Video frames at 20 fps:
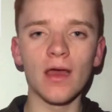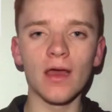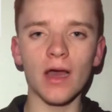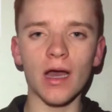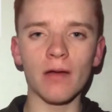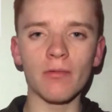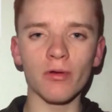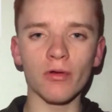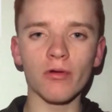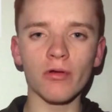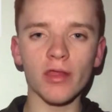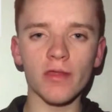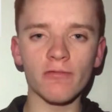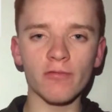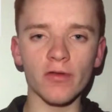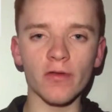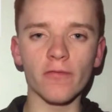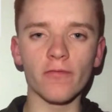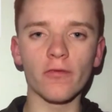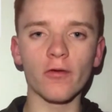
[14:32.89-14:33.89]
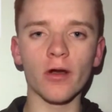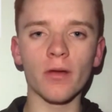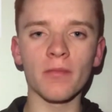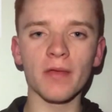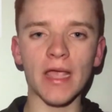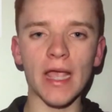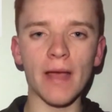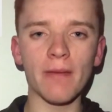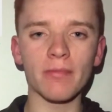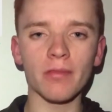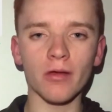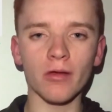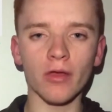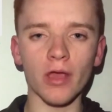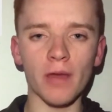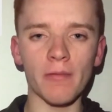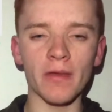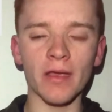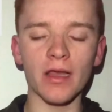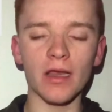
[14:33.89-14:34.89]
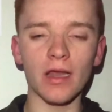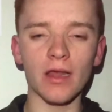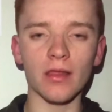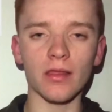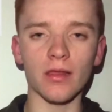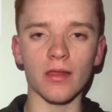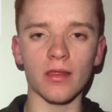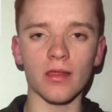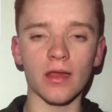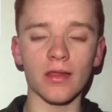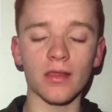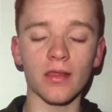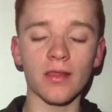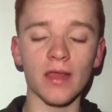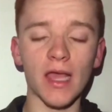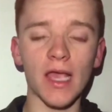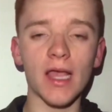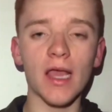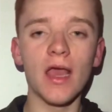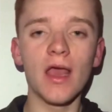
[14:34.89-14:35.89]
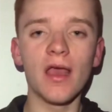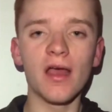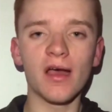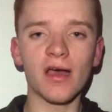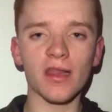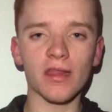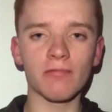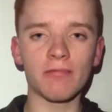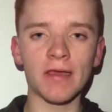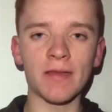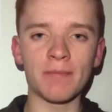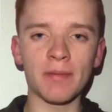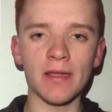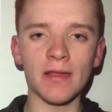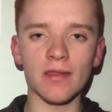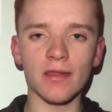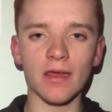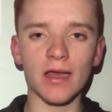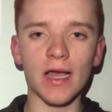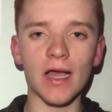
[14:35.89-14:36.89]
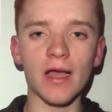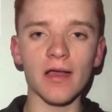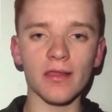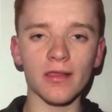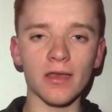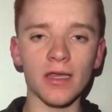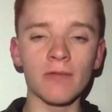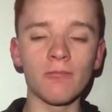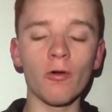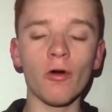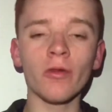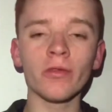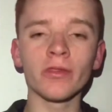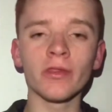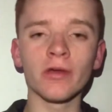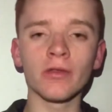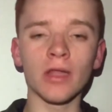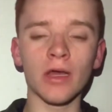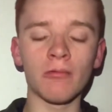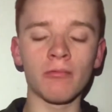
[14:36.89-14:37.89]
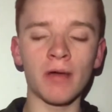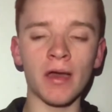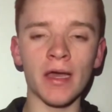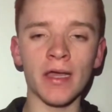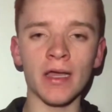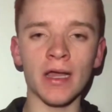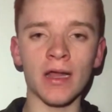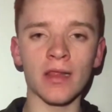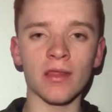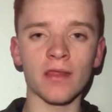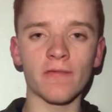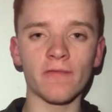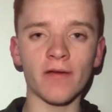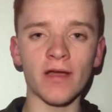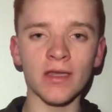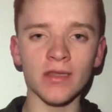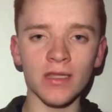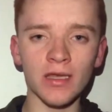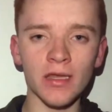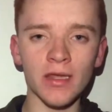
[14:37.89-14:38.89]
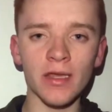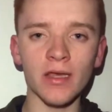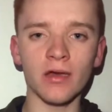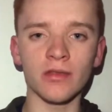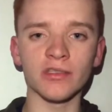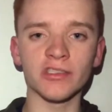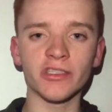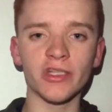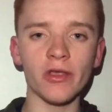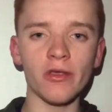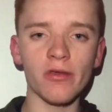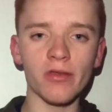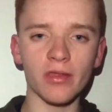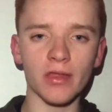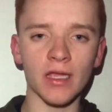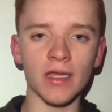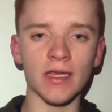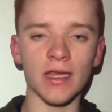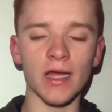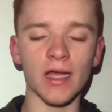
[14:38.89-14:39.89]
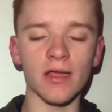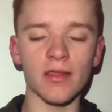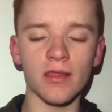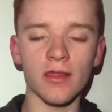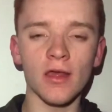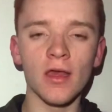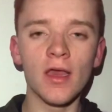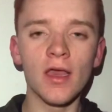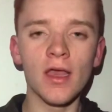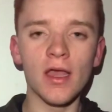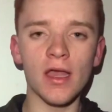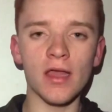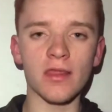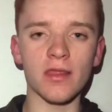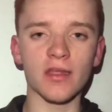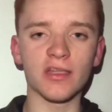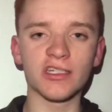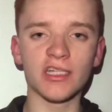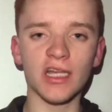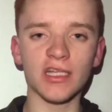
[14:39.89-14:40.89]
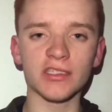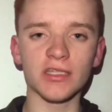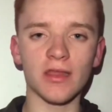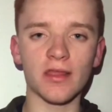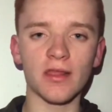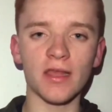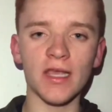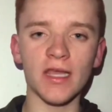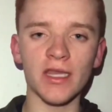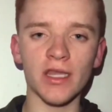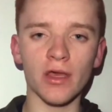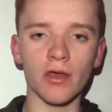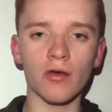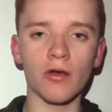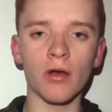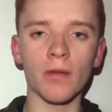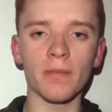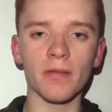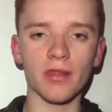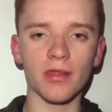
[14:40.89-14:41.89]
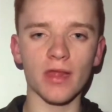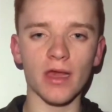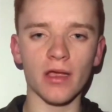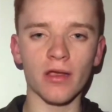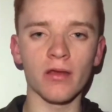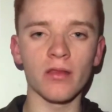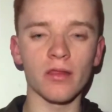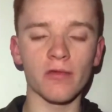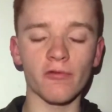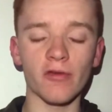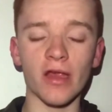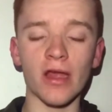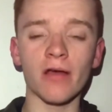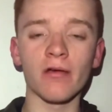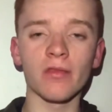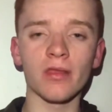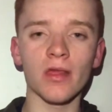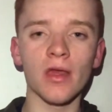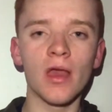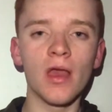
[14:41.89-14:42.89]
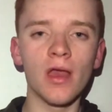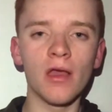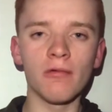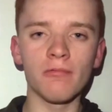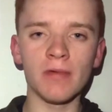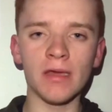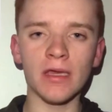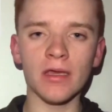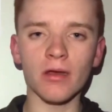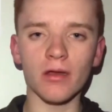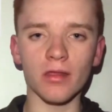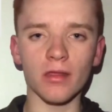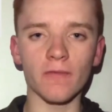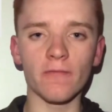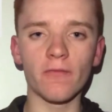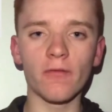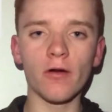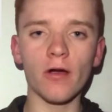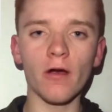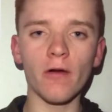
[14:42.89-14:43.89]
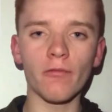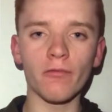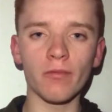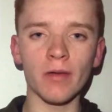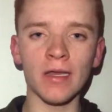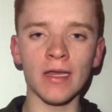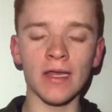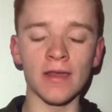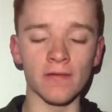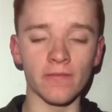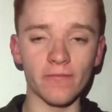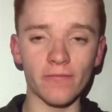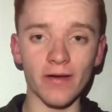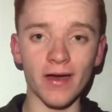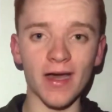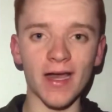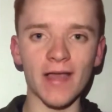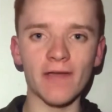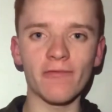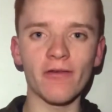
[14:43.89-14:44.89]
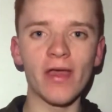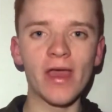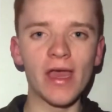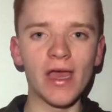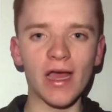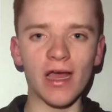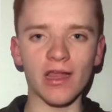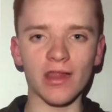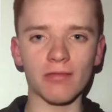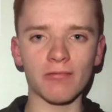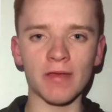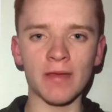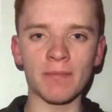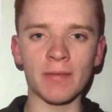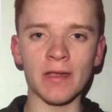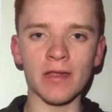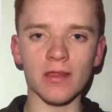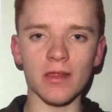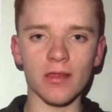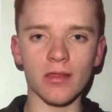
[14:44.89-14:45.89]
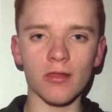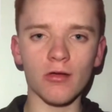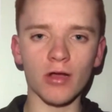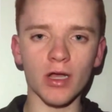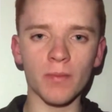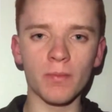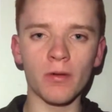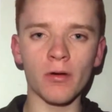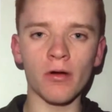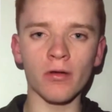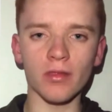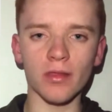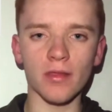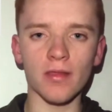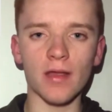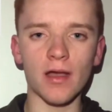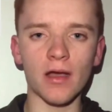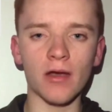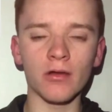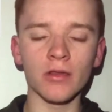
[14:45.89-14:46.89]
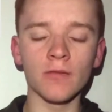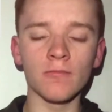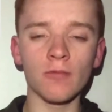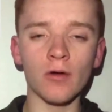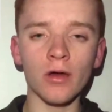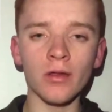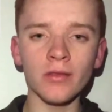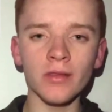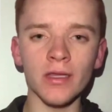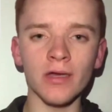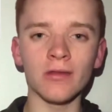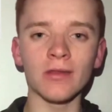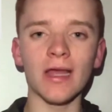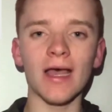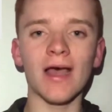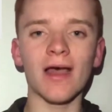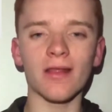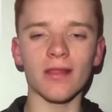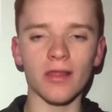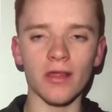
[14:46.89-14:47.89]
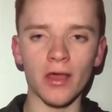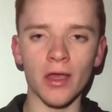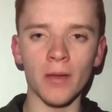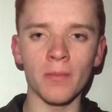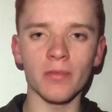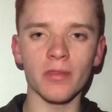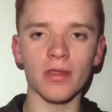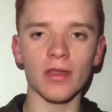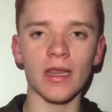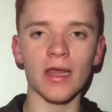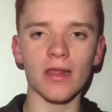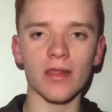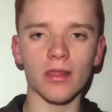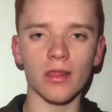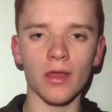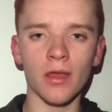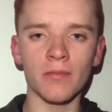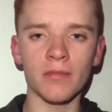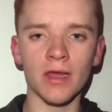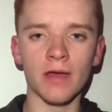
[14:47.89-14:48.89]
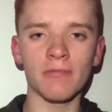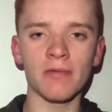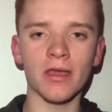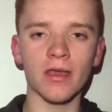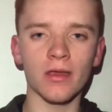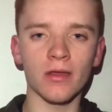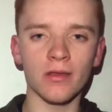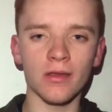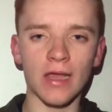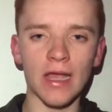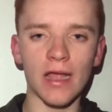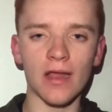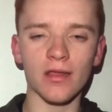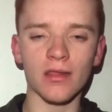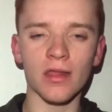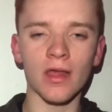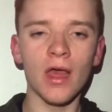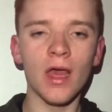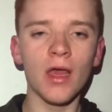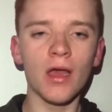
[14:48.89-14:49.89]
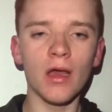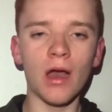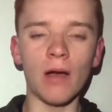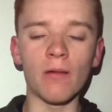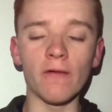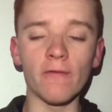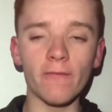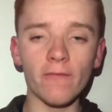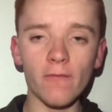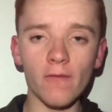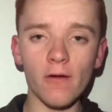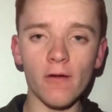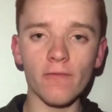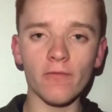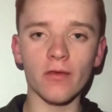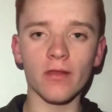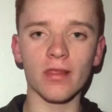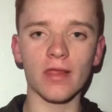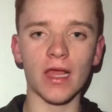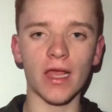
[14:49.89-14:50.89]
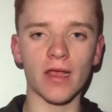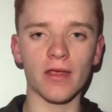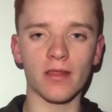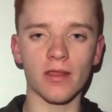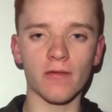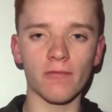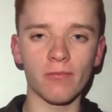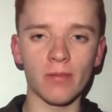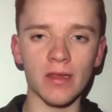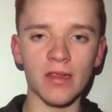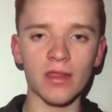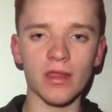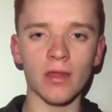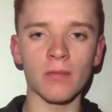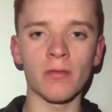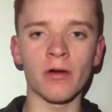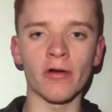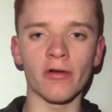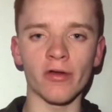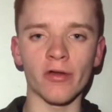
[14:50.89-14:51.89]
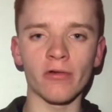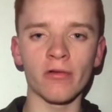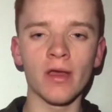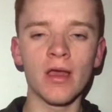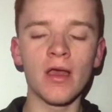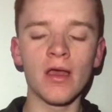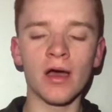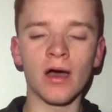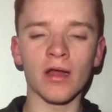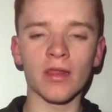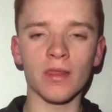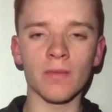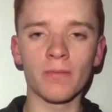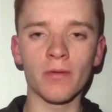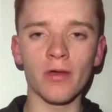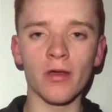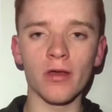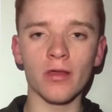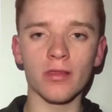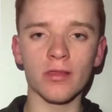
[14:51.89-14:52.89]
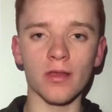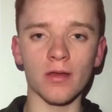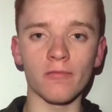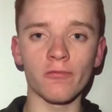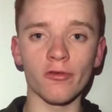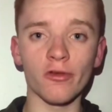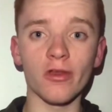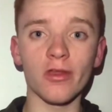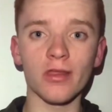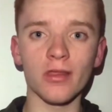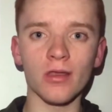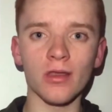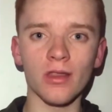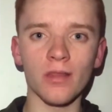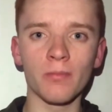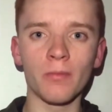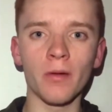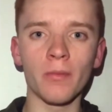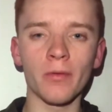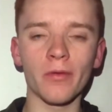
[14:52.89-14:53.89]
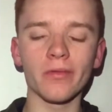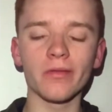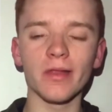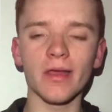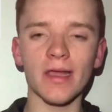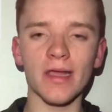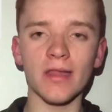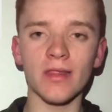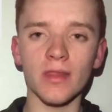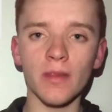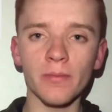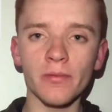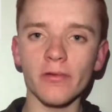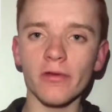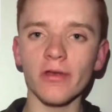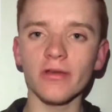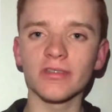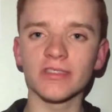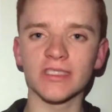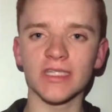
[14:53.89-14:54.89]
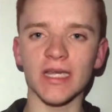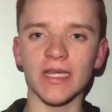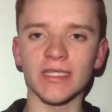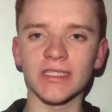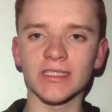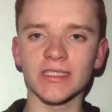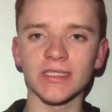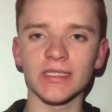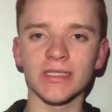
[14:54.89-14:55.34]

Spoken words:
Our good run of form kept on going last Saturday as we beat Guiseley 1-0 away, and finally on Tuesday night in the Cheshire Senior Cup second round we got a 4th win in 5 as we beat Stockport Town 1-0 at home. So let's hope that we can get our 4th consecutive win tomorrow and burst Royston's bubble in the process.